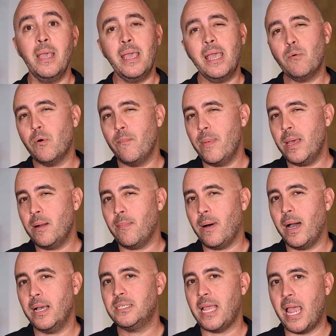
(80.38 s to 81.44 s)
It will
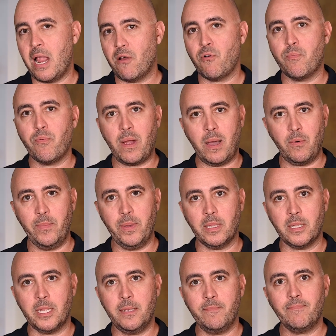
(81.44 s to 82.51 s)
minimize error
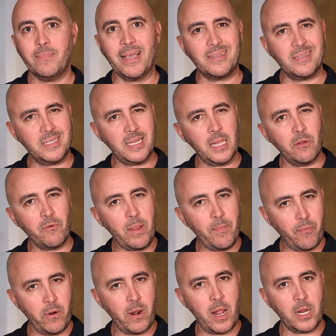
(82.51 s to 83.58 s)
probability, accelerate
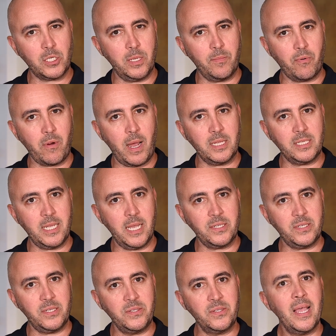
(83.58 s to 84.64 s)
production
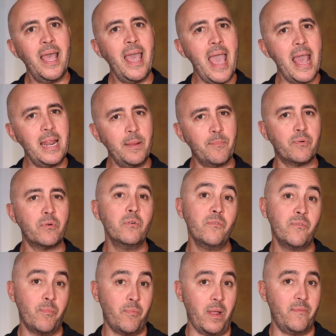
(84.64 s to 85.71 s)
processes, and
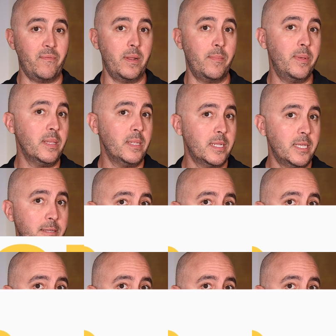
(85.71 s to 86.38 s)
improve profitability.